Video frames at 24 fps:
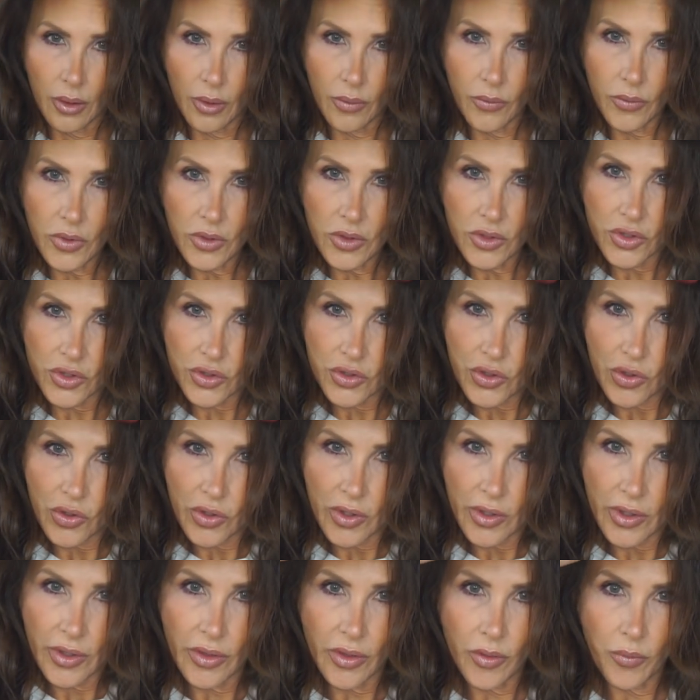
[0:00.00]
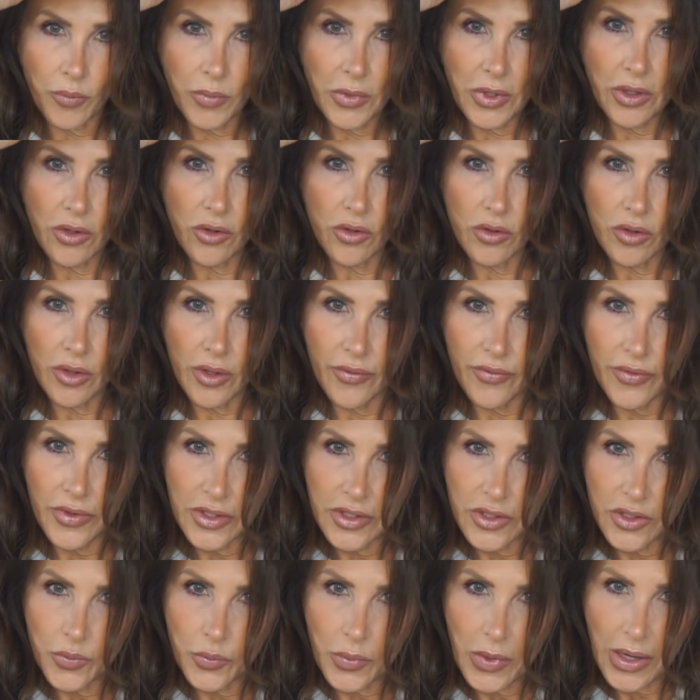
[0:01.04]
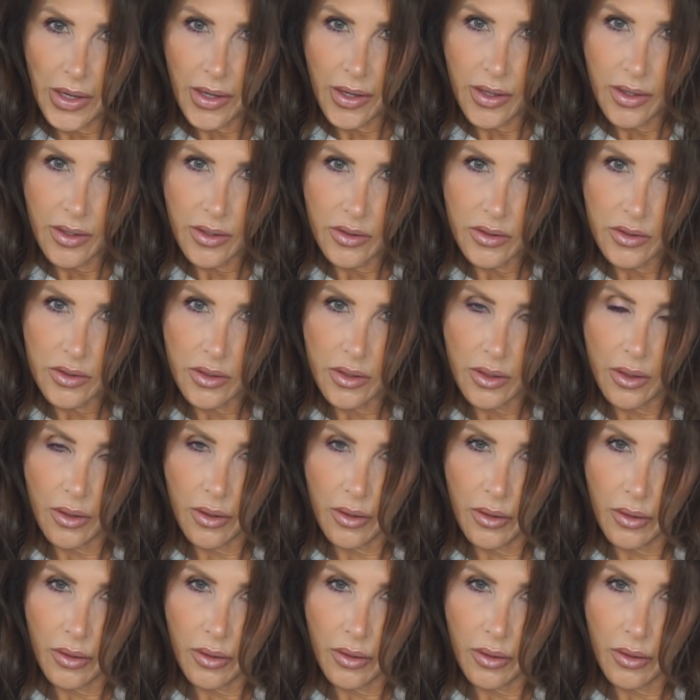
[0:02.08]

I'm gonna start in the middle of these bangs